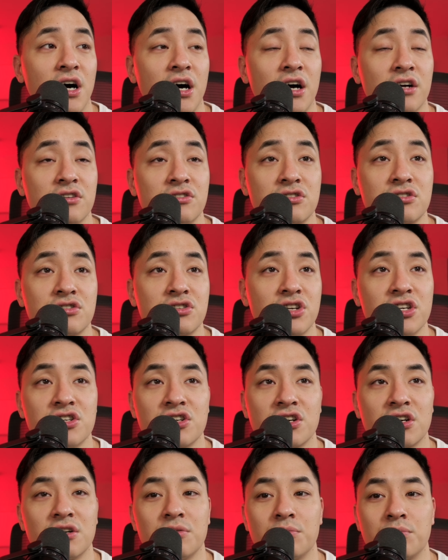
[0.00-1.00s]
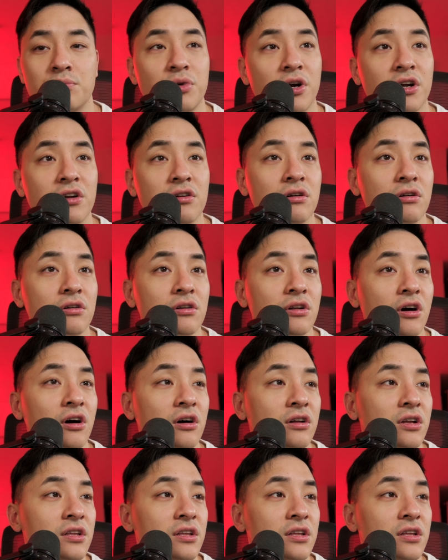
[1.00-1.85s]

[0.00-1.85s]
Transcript: just changing it brighter or not,